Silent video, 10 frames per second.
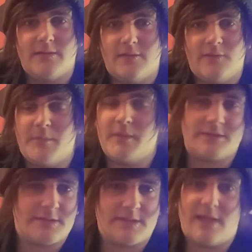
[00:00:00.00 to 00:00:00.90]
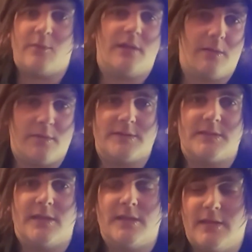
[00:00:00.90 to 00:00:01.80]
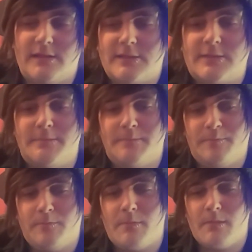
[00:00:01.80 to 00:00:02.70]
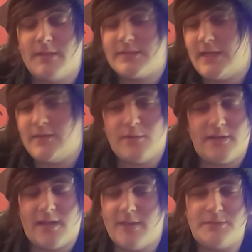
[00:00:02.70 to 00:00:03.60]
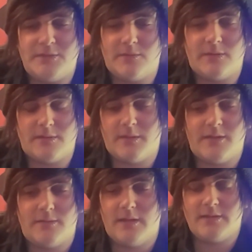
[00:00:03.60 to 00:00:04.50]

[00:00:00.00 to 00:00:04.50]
if I'm not just saying what I want to say, and that's kind of what I kept doing, really, man. And